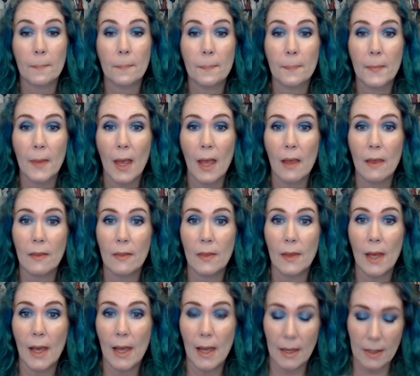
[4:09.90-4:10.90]
And
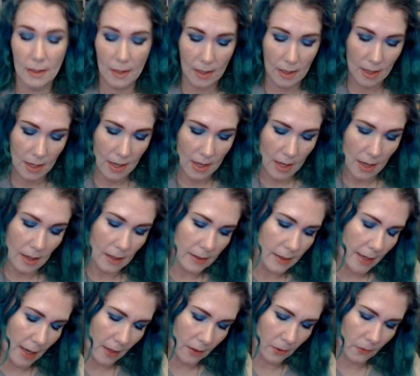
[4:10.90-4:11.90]
then,
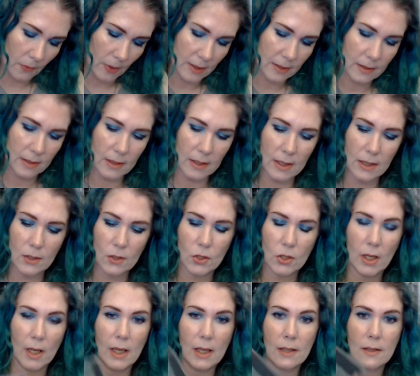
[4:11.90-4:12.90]
yeah, the rest of these
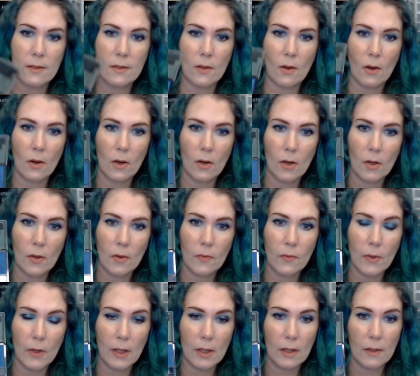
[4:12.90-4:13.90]
shades are
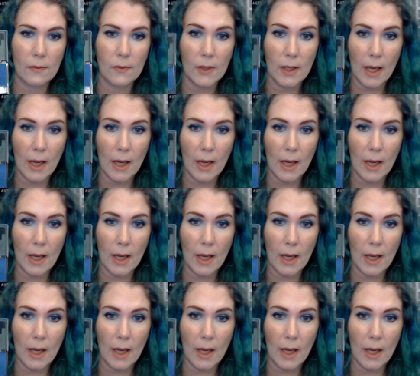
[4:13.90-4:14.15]
very lovely.